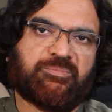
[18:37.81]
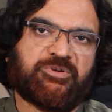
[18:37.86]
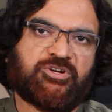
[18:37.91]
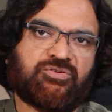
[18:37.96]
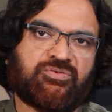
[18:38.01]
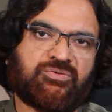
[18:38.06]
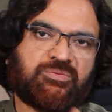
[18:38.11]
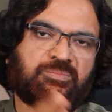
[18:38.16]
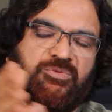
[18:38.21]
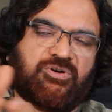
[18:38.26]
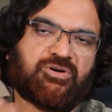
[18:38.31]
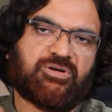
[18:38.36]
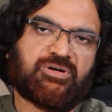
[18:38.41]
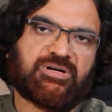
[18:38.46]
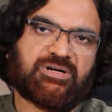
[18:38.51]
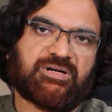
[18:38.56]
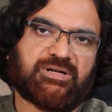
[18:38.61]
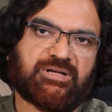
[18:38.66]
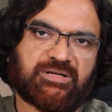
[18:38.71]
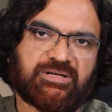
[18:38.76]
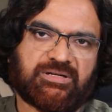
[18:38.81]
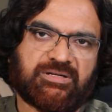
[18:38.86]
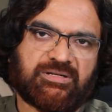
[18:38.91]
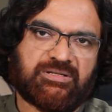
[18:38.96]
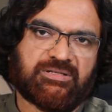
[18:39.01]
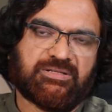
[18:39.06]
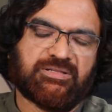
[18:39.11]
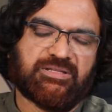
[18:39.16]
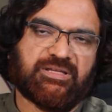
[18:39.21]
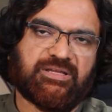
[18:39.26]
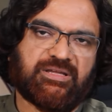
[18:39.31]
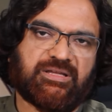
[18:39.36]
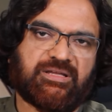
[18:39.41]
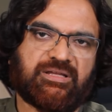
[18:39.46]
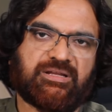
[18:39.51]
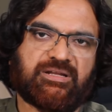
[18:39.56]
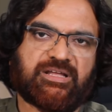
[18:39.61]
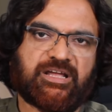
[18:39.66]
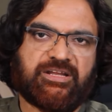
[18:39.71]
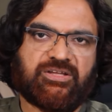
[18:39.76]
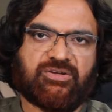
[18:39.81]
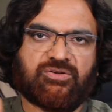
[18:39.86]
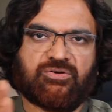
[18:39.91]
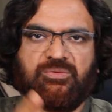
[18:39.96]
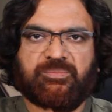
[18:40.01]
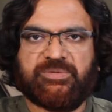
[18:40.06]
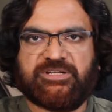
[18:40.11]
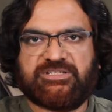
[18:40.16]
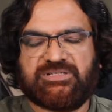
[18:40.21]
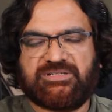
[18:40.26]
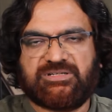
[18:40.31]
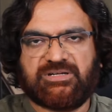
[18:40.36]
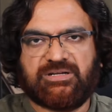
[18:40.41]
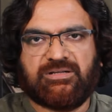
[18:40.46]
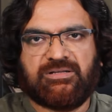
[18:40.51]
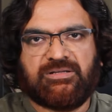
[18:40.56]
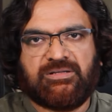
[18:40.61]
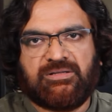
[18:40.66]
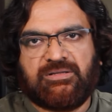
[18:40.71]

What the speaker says: bedroom or the dining room, etc.